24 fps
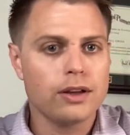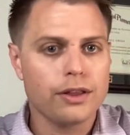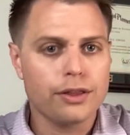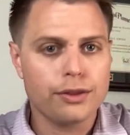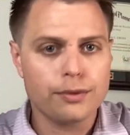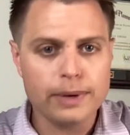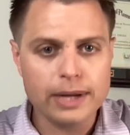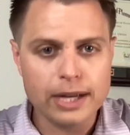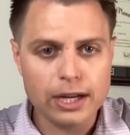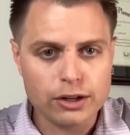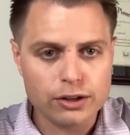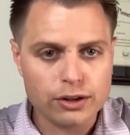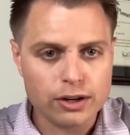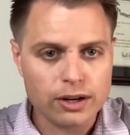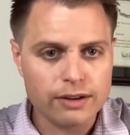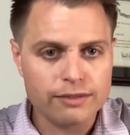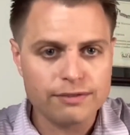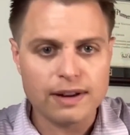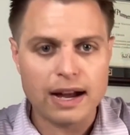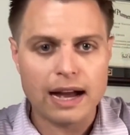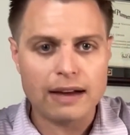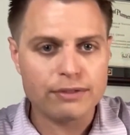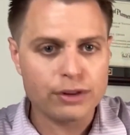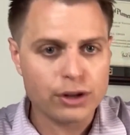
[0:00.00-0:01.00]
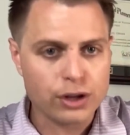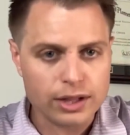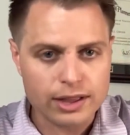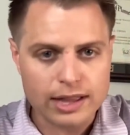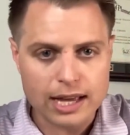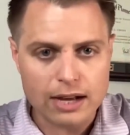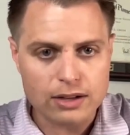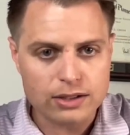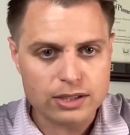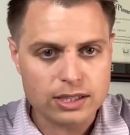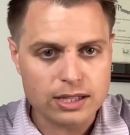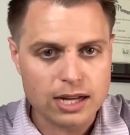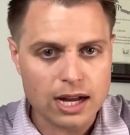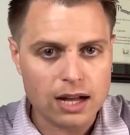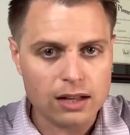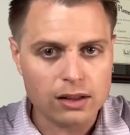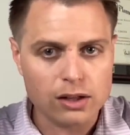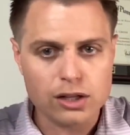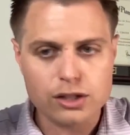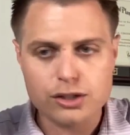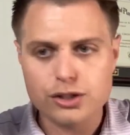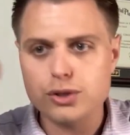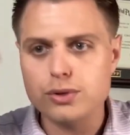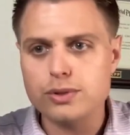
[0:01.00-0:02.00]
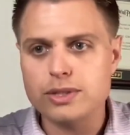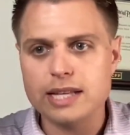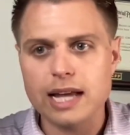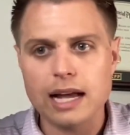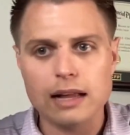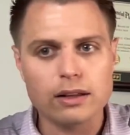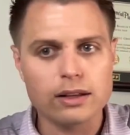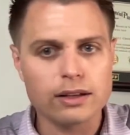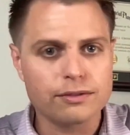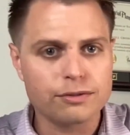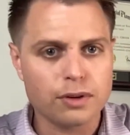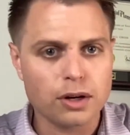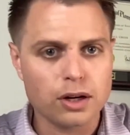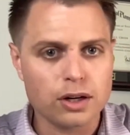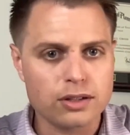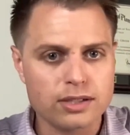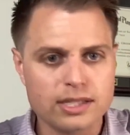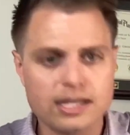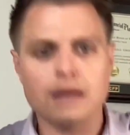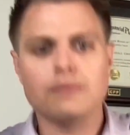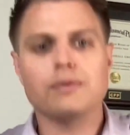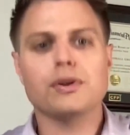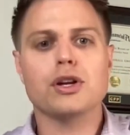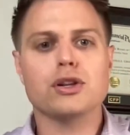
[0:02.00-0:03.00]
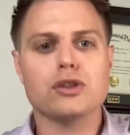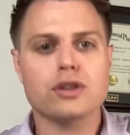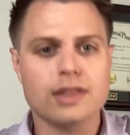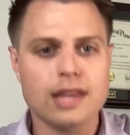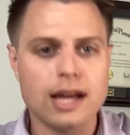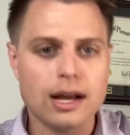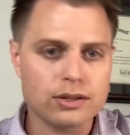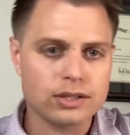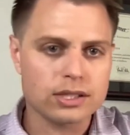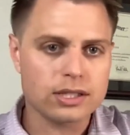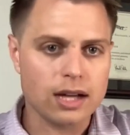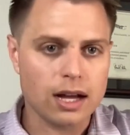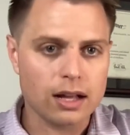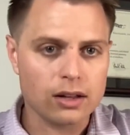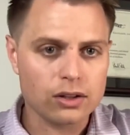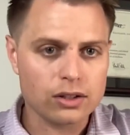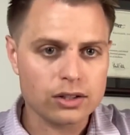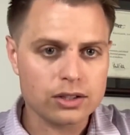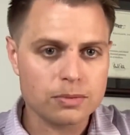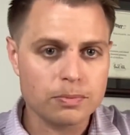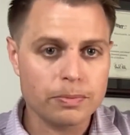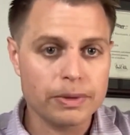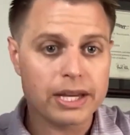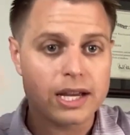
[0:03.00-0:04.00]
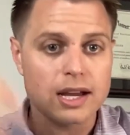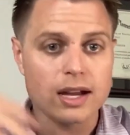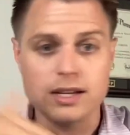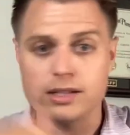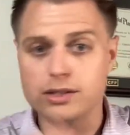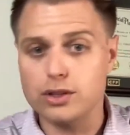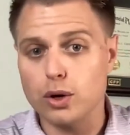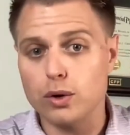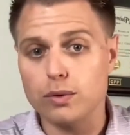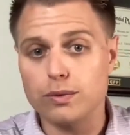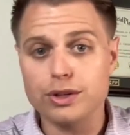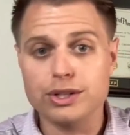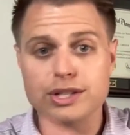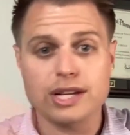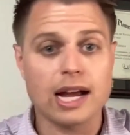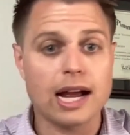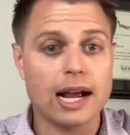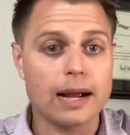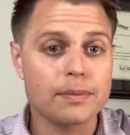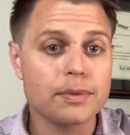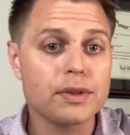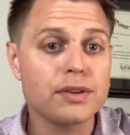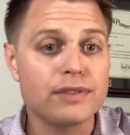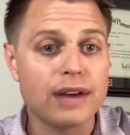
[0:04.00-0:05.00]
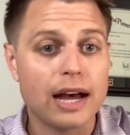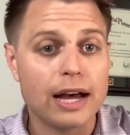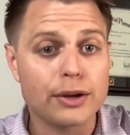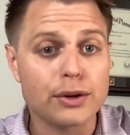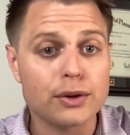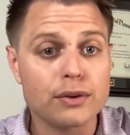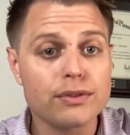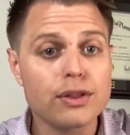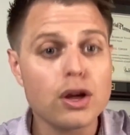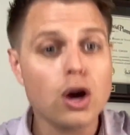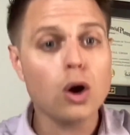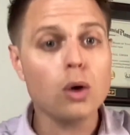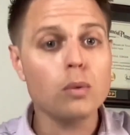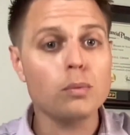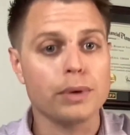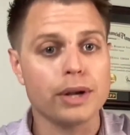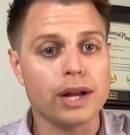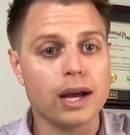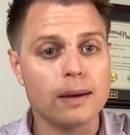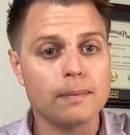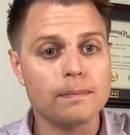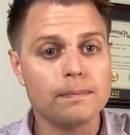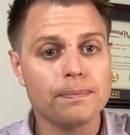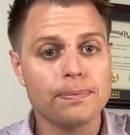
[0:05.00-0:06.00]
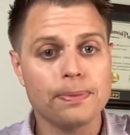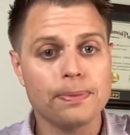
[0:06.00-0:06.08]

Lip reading: $300,000, $500,000, you sell it for $700,000 because over time the value of the home went up.